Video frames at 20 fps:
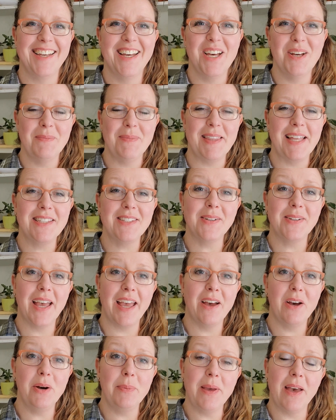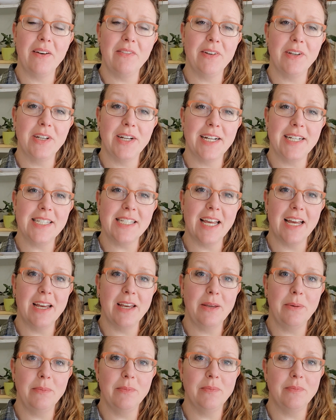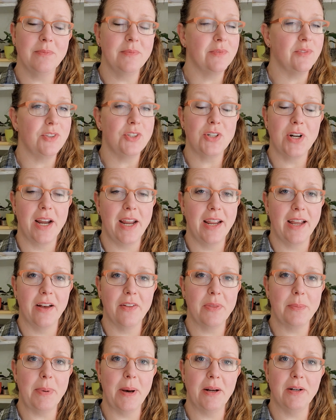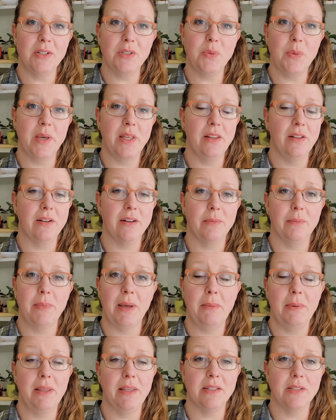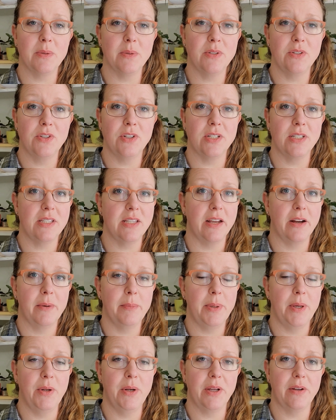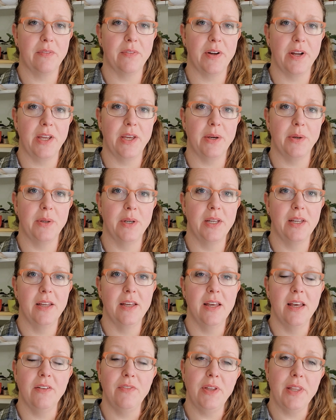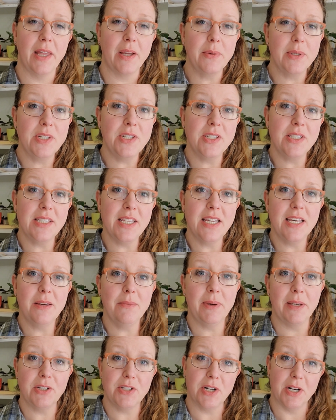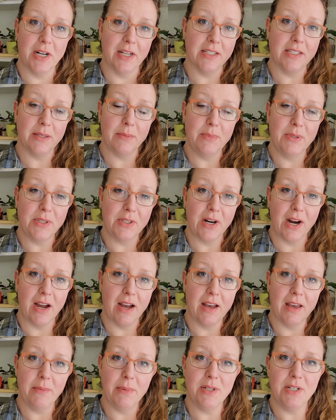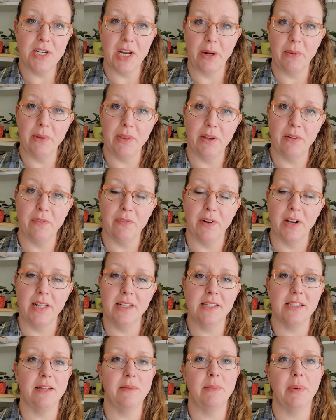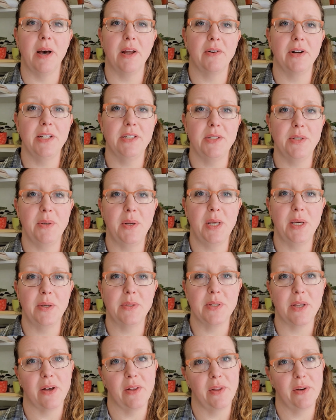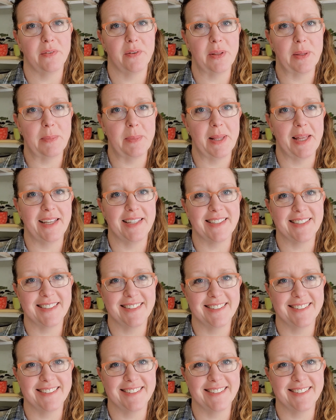But that's okay. I hope you have a great time trying out the potter's wheel, or maybe this was just therapeutic for you. If you like what you see, make sure to subscribe and share with your friends and pottery studios all over the place.